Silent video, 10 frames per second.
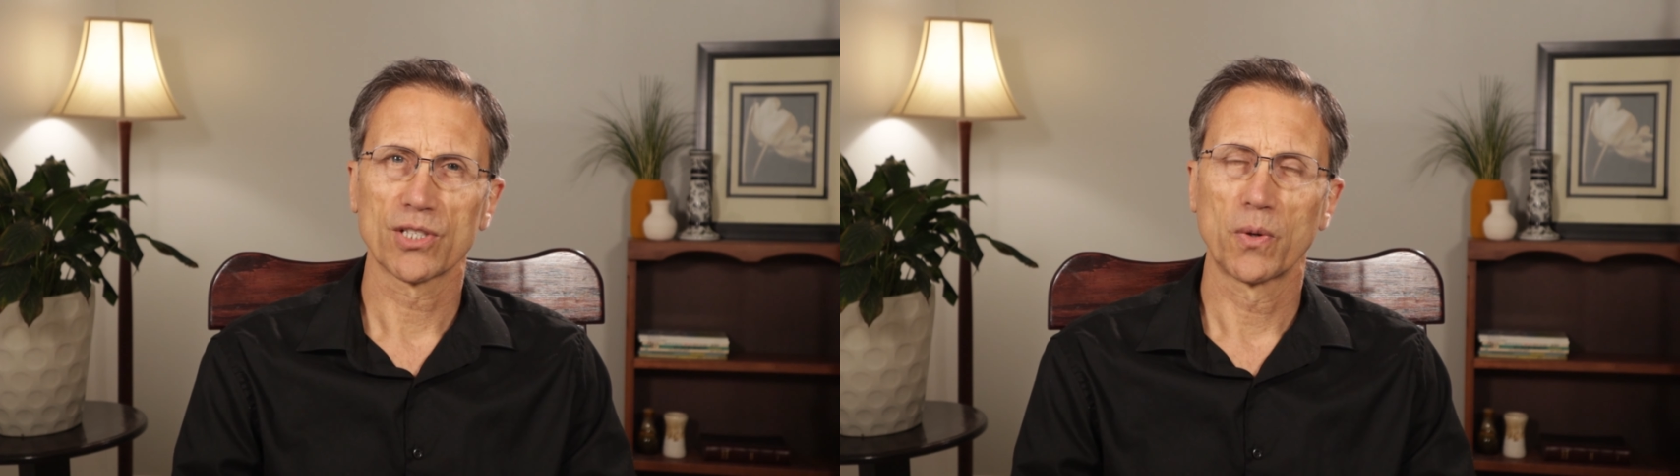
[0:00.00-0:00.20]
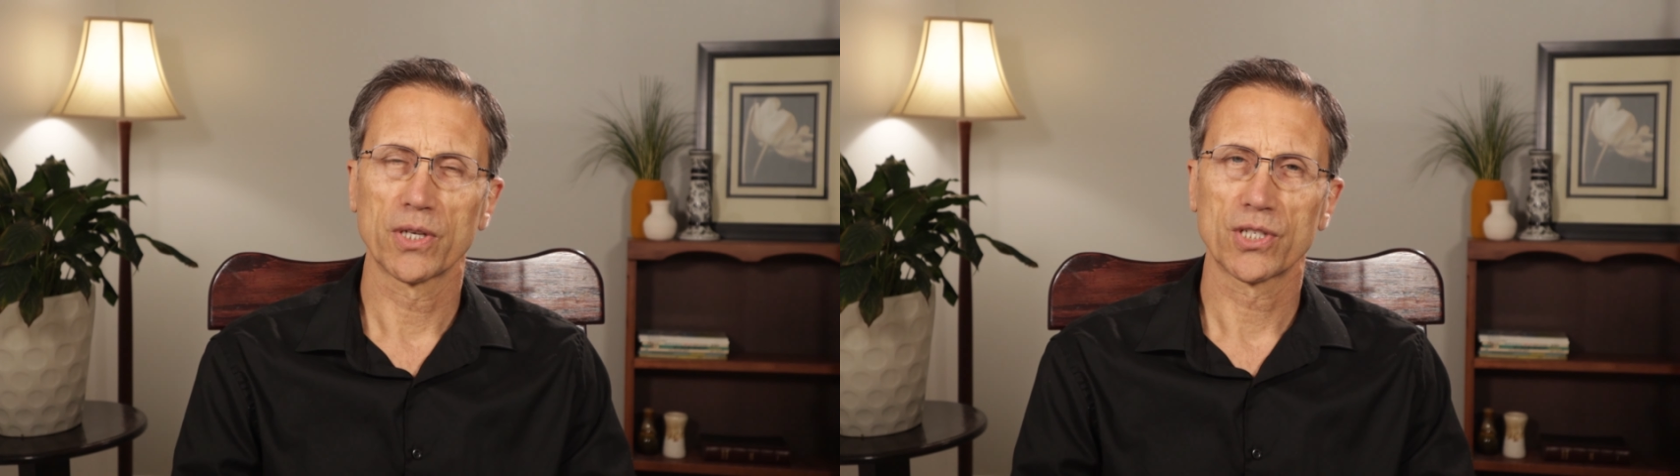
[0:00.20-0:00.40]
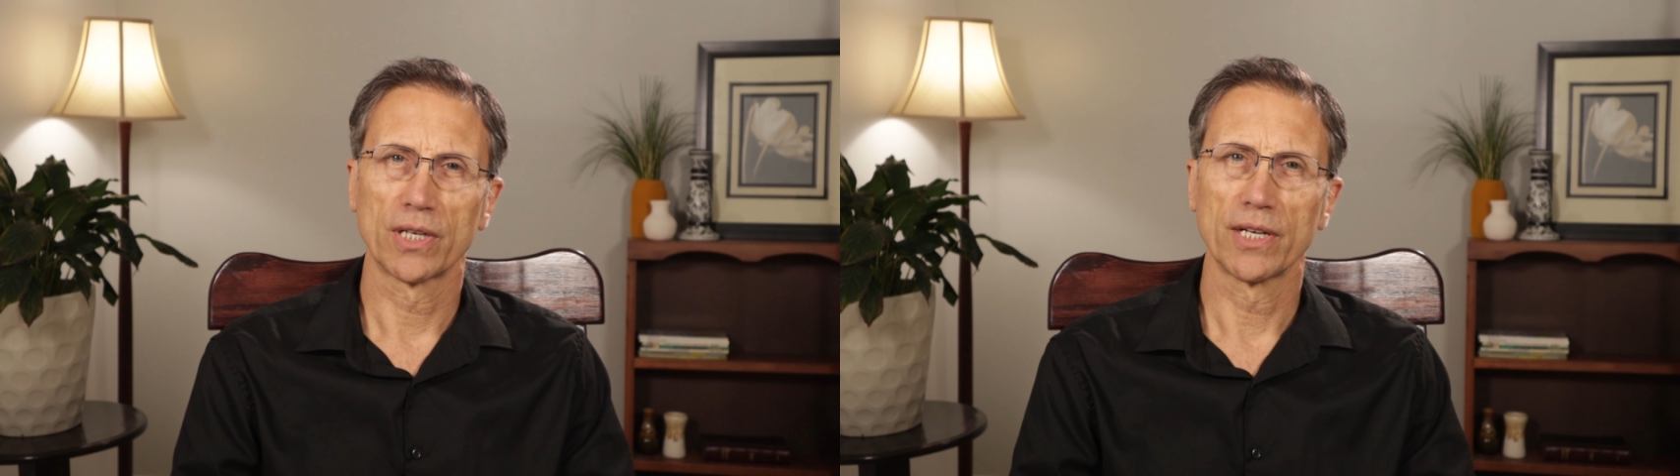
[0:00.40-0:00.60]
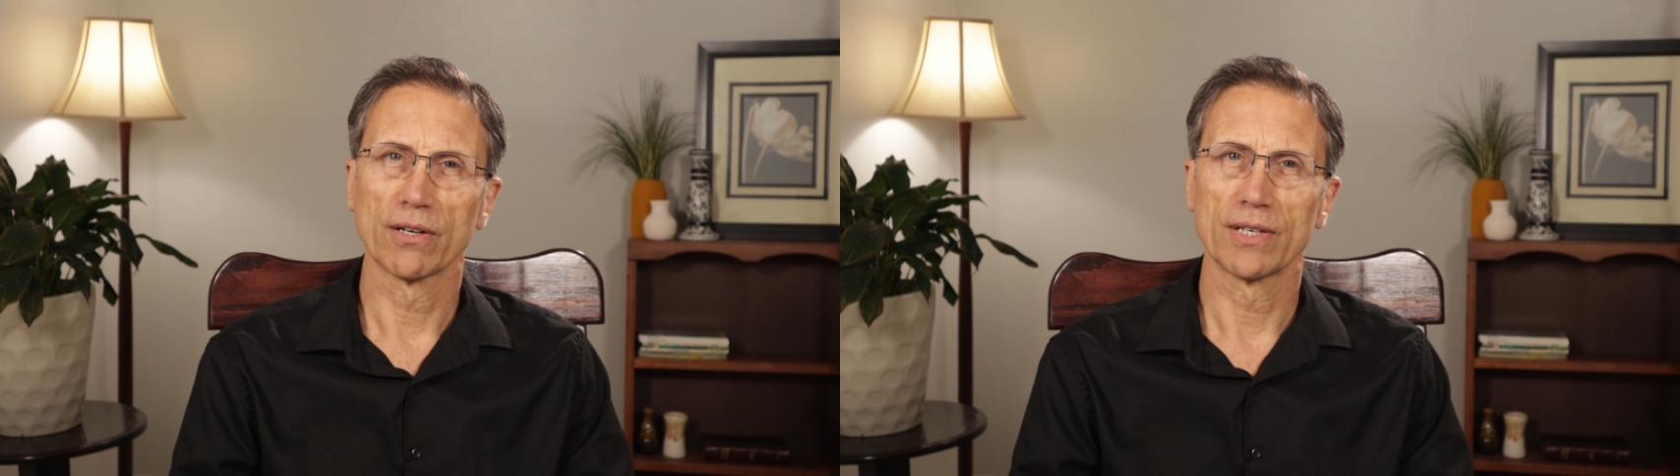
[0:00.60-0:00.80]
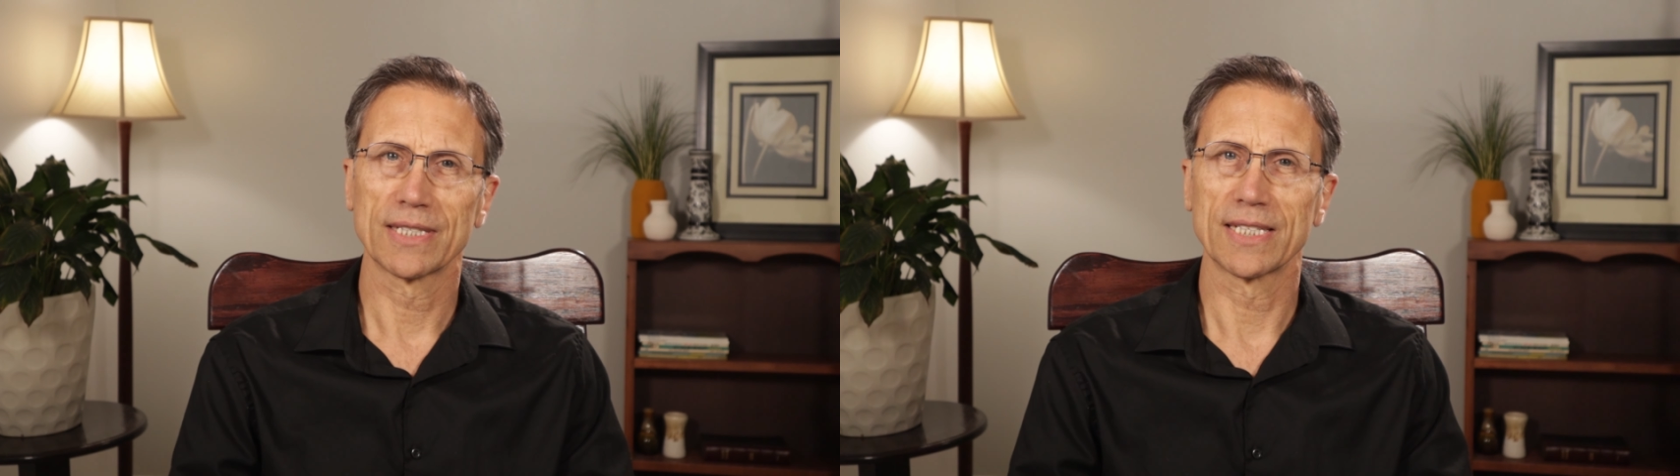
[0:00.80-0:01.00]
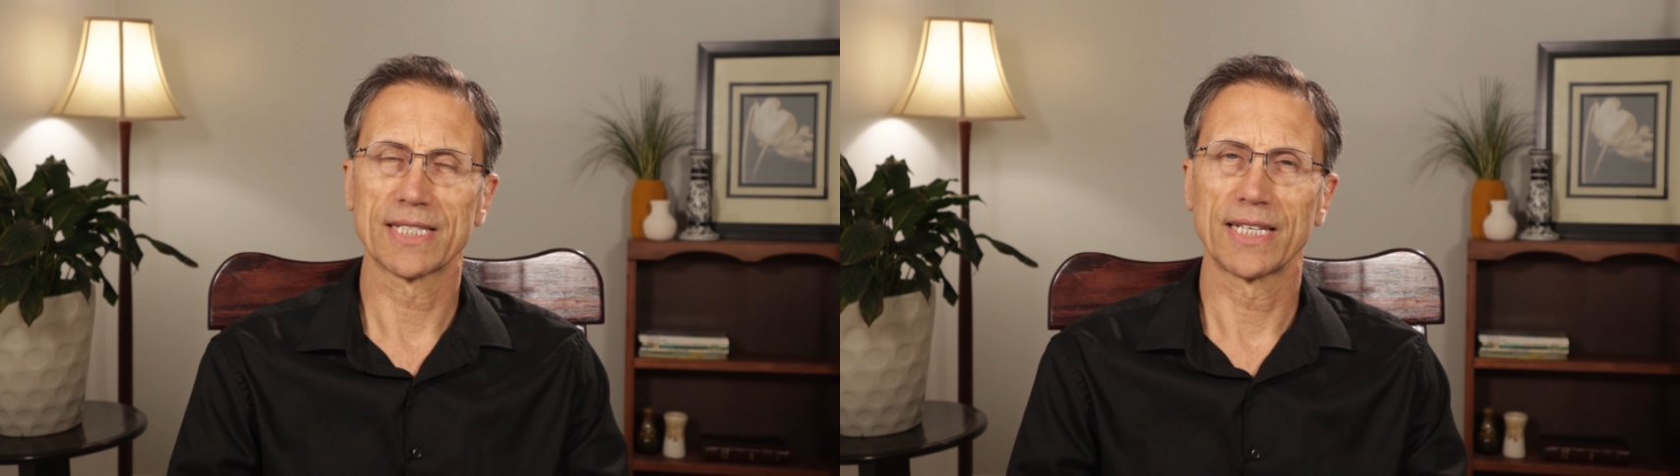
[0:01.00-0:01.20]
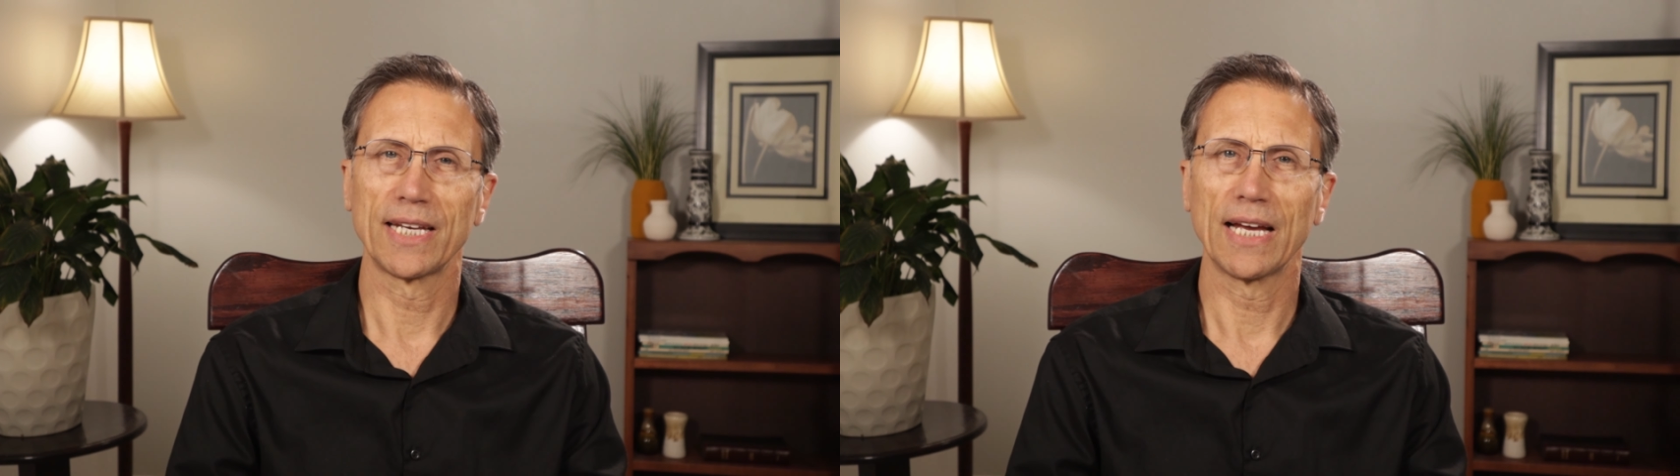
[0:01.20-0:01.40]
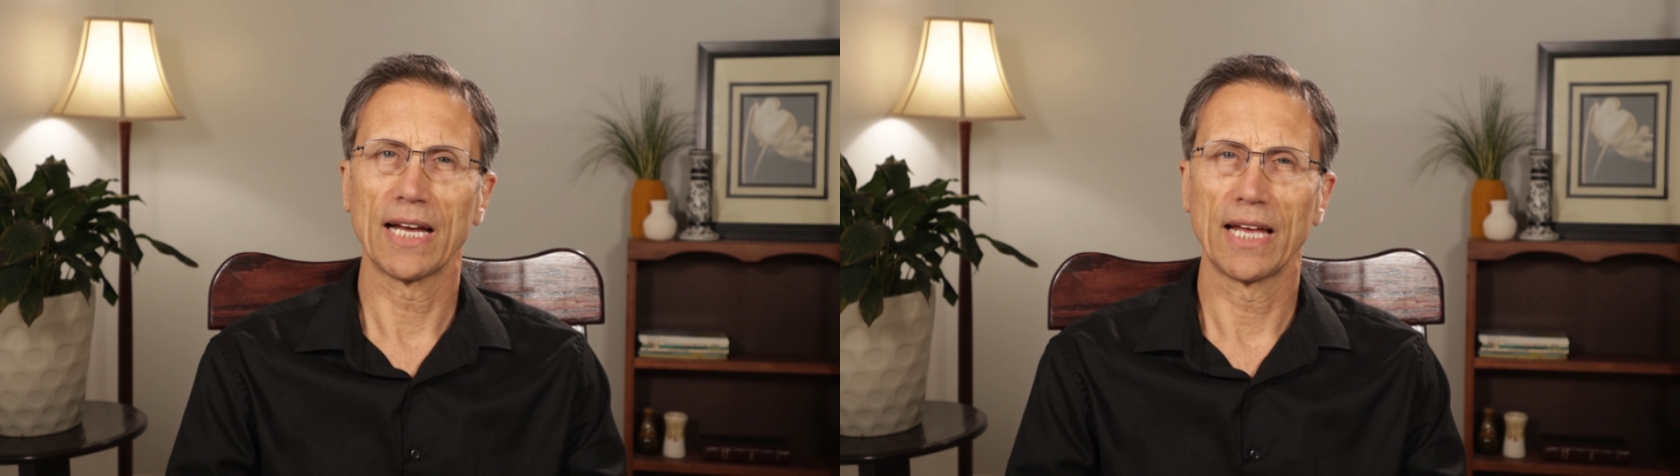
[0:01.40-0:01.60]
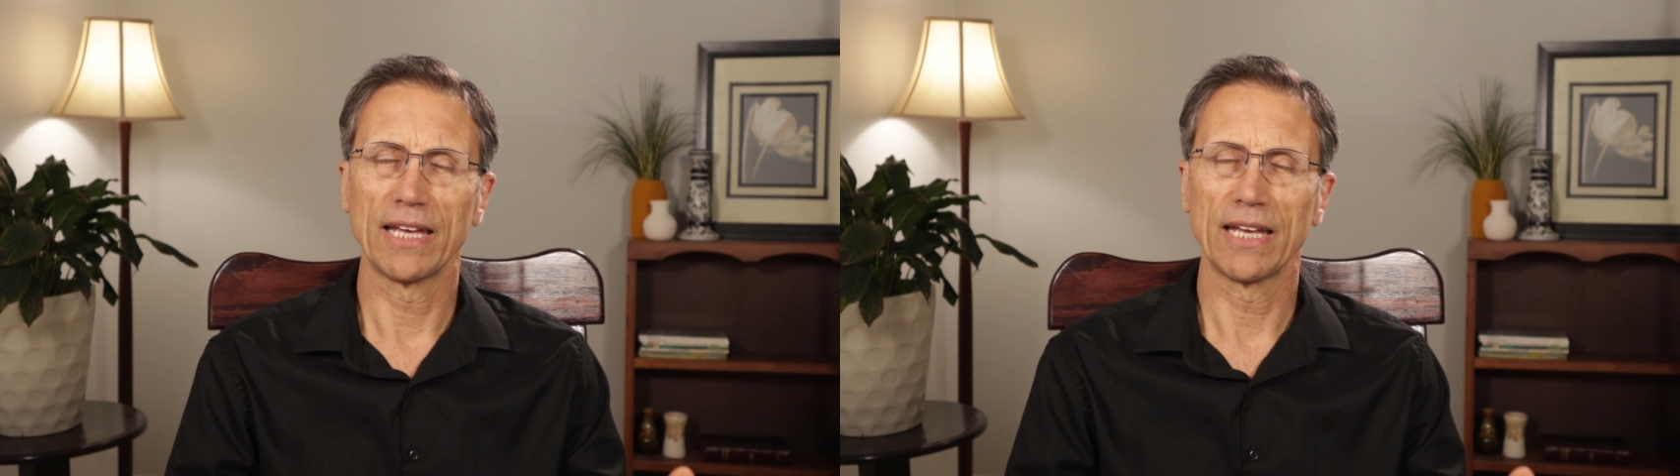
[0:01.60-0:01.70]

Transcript: this questionnaire is to see